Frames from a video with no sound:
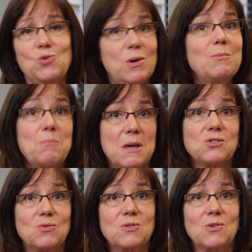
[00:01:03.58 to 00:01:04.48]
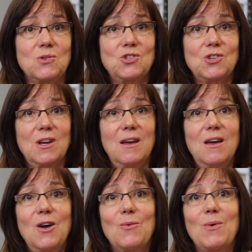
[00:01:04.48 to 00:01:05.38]
Treatment-based research,
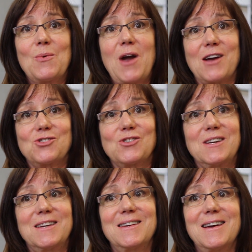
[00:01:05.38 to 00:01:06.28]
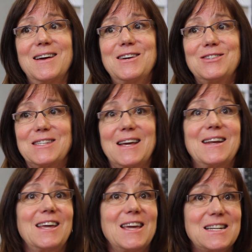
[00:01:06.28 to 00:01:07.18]
where we're actually
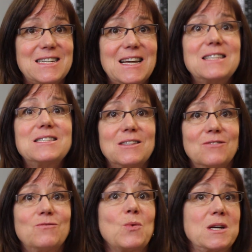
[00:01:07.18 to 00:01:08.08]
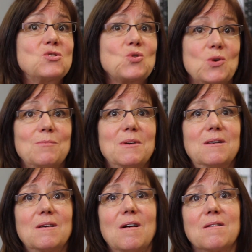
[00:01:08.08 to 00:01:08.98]
studying intensive voice
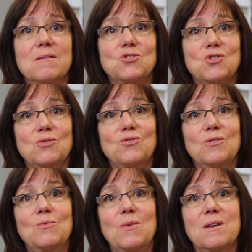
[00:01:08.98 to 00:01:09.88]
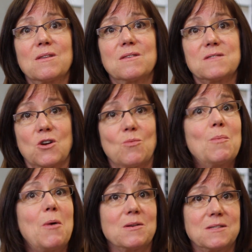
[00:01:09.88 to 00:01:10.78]
treatment on children with cerebral
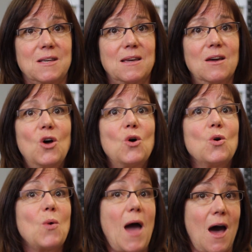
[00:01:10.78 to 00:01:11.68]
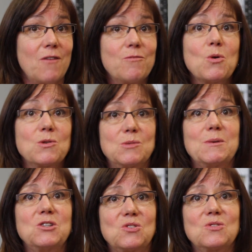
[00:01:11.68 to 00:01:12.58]
palsy who have motor
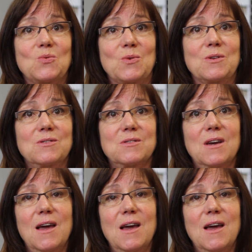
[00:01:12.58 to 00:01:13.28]
speech disorders.